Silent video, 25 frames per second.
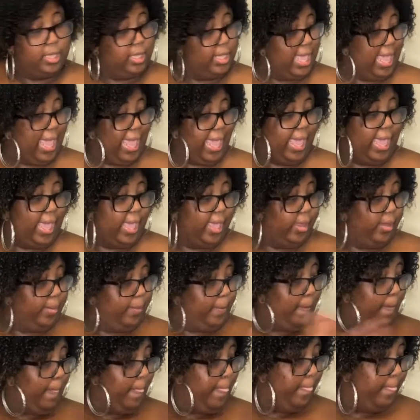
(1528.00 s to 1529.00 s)
And
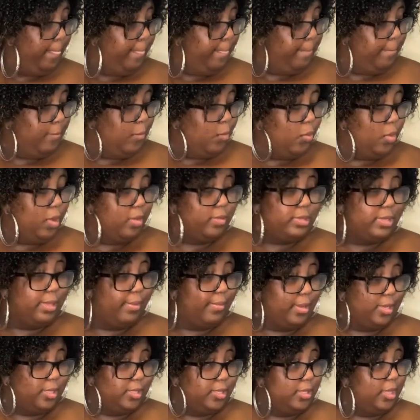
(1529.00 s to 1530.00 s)
what was I
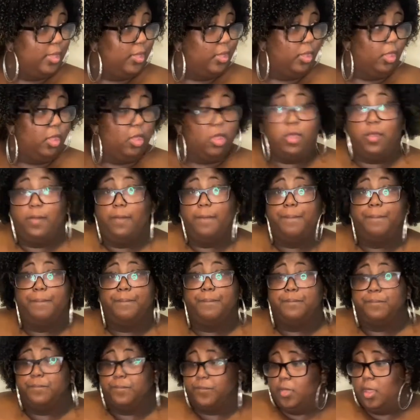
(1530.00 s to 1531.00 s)
about to tell y'all?
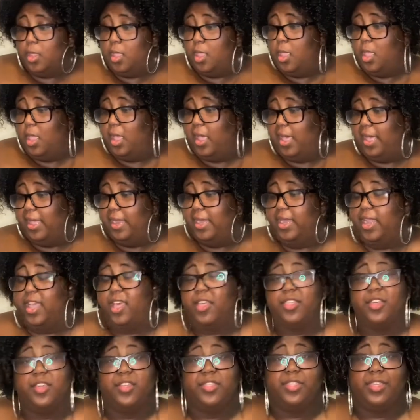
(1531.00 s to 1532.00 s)

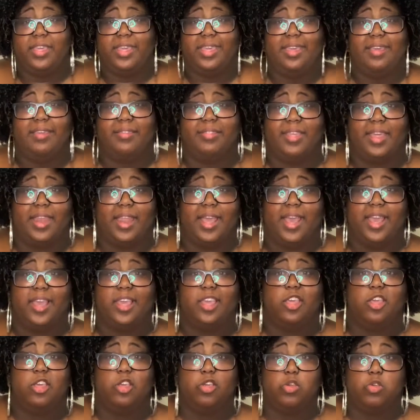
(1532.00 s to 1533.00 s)
Another thing that I
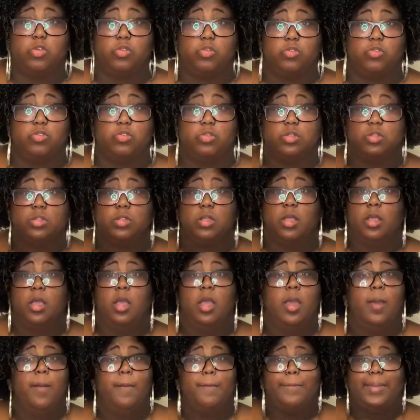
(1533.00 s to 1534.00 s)
use,
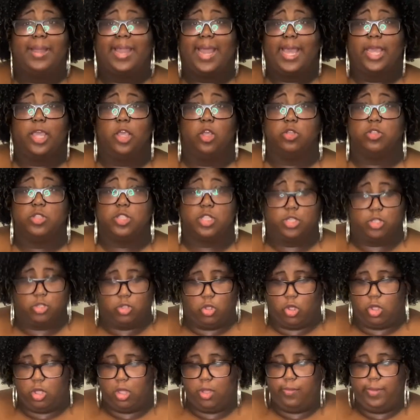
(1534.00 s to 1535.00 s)
but I use this
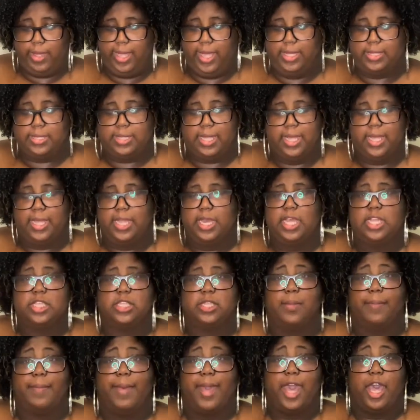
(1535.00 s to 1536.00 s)
always, like it
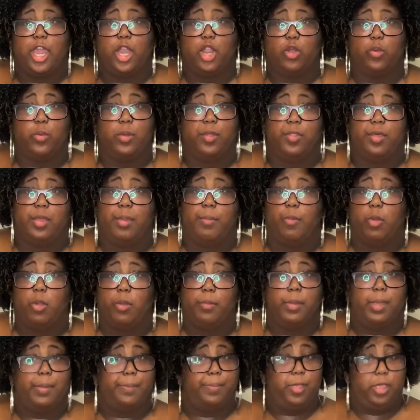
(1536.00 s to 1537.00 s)
doesn't matter whether I'm
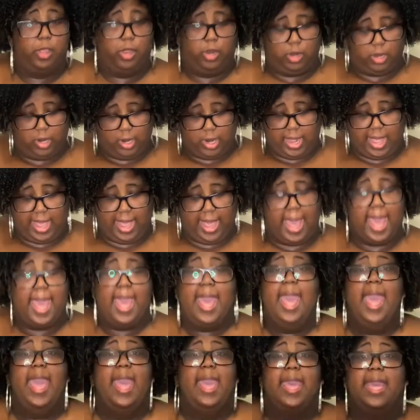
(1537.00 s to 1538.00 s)
on my period or not,
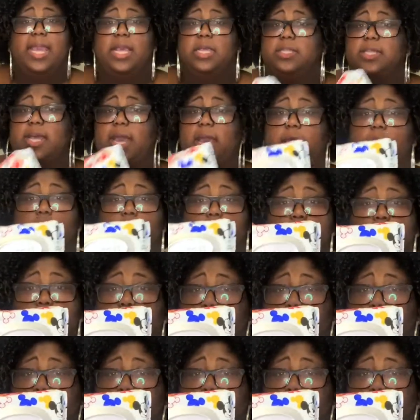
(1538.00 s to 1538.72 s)
is I use